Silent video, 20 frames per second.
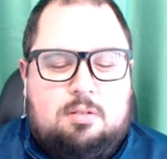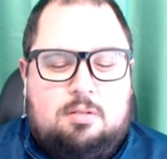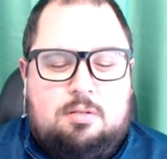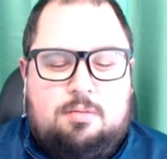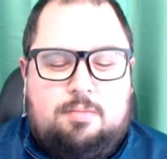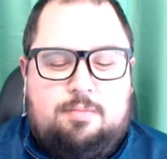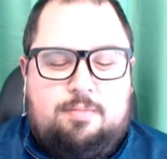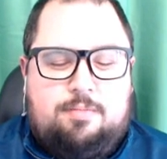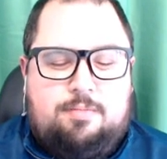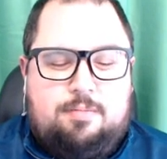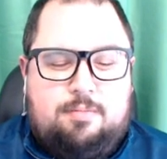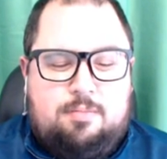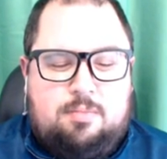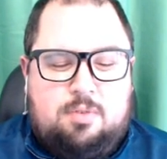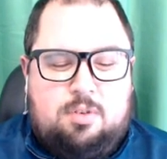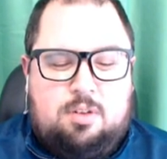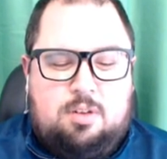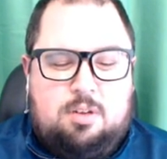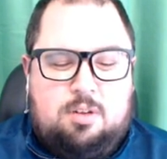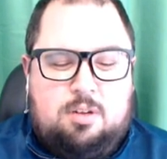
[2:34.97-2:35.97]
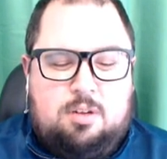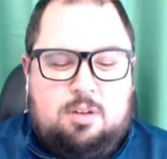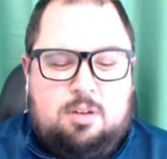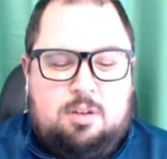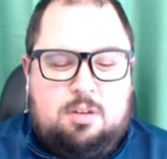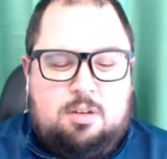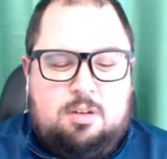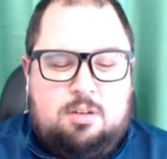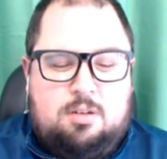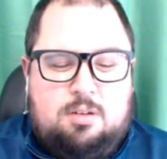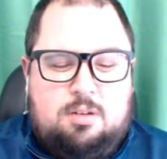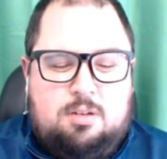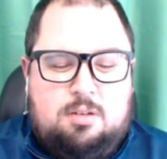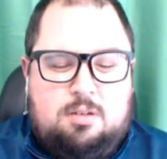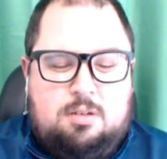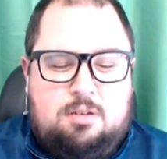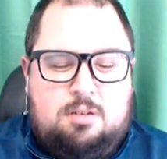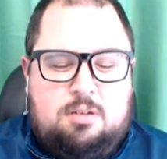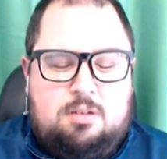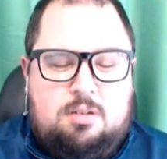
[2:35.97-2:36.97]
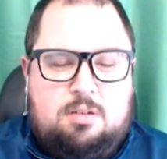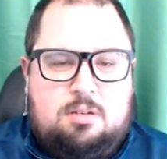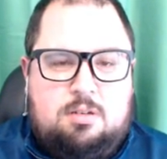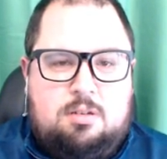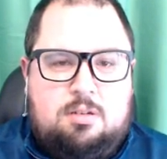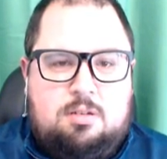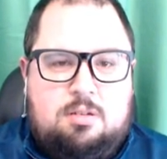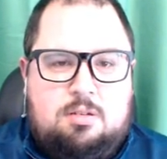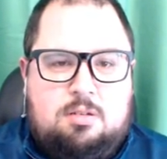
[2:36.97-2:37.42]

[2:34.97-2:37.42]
(not speaking)